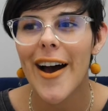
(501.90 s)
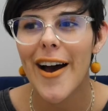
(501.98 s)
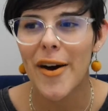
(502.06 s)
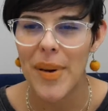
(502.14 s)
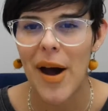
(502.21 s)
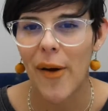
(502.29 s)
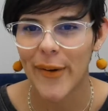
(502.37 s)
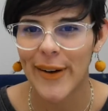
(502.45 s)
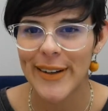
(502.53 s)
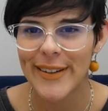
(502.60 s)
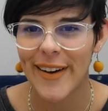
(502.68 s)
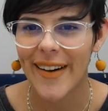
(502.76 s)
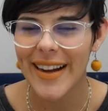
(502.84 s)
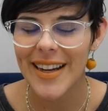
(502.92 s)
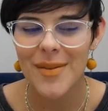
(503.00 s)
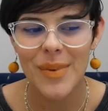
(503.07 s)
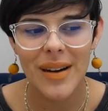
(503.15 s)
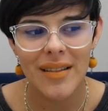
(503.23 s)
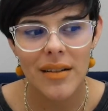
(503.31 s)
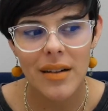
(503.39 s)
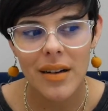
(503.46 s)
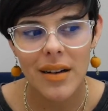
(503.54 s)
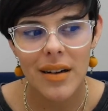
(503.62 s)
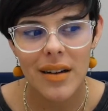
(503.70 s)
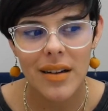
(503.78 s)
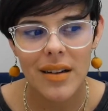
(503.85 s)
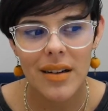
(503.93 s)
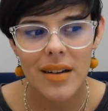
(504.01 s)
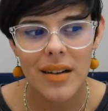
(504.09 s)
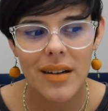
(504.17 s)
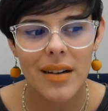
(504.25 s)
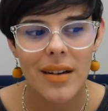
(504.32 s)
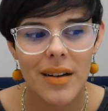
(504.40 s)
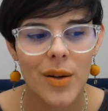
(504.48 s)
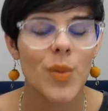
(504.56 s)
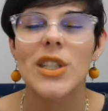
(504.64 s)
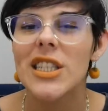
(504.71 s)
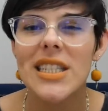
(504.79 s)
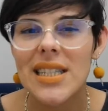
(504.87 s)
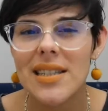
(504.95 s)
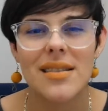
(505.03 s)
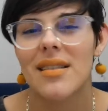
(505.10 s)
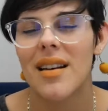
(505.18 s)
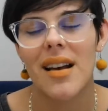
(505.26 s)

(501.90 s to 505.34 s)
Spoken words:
about what you're talking about, which is